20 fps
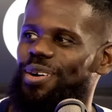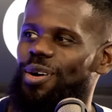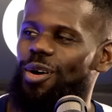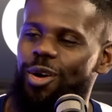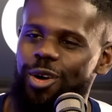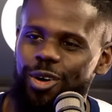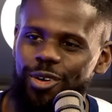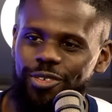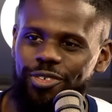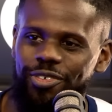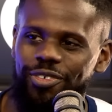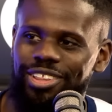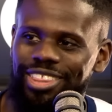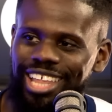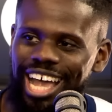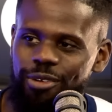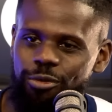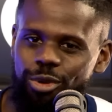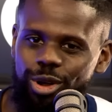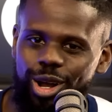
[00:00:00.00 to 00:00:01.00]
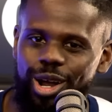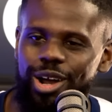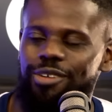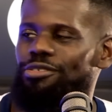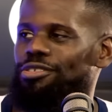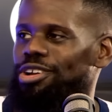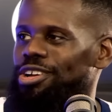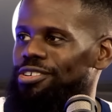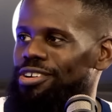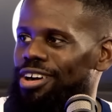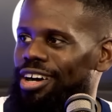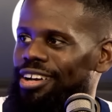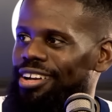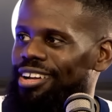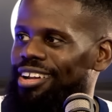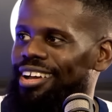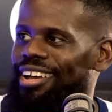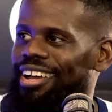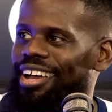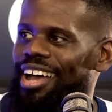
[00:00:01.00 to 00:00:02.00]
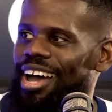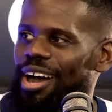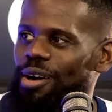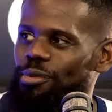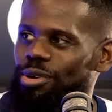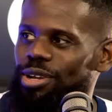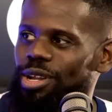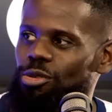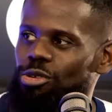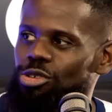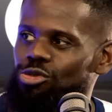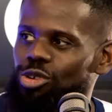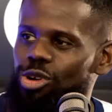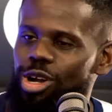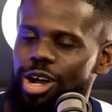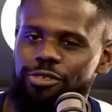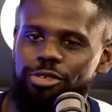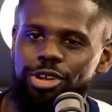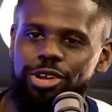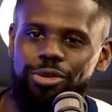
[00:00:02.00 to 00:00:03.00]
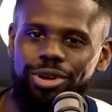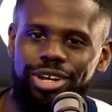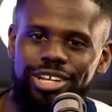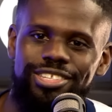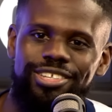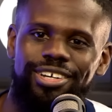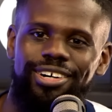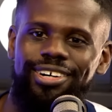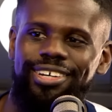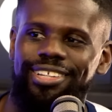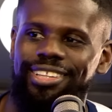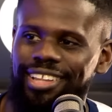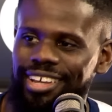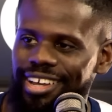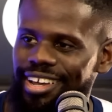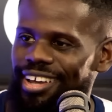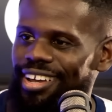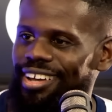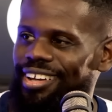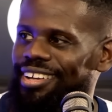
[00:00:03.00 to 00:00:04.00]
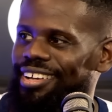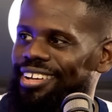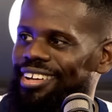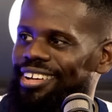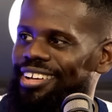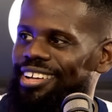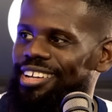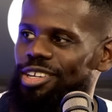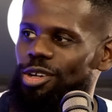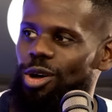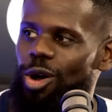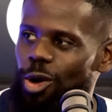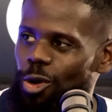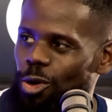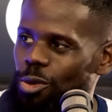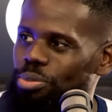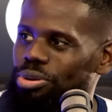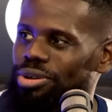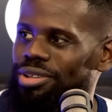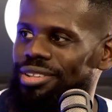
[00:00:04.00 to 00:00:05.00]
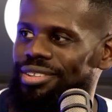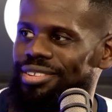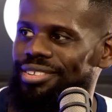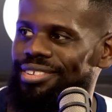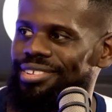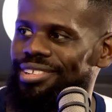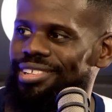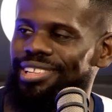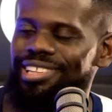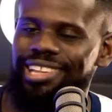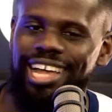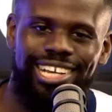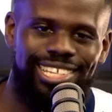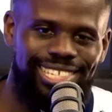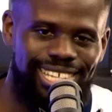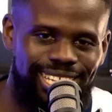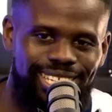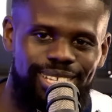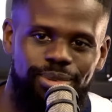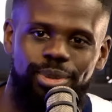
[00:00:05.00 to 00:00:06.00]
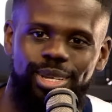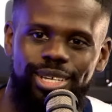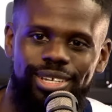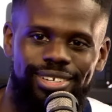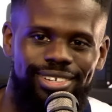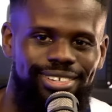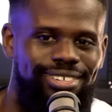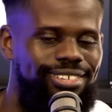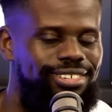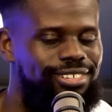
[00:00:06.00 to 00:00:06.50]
of that recovery run. And when those recovery runs aren't there, you're open like sesame.